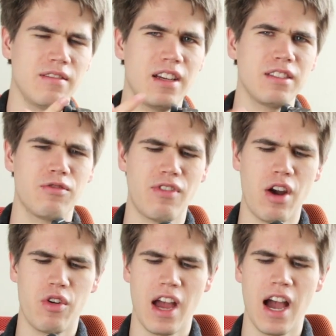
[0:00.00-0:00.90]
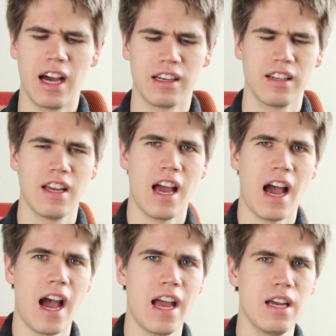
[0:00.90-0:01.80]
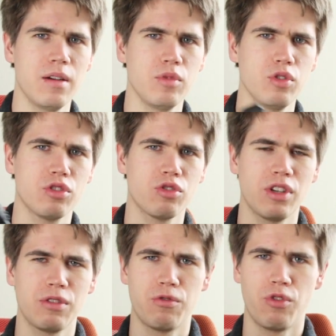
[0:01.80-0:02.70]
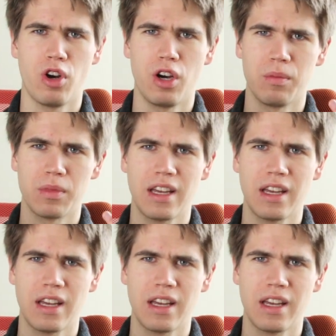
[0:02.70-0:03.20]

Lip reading: is very hard. I am used to it from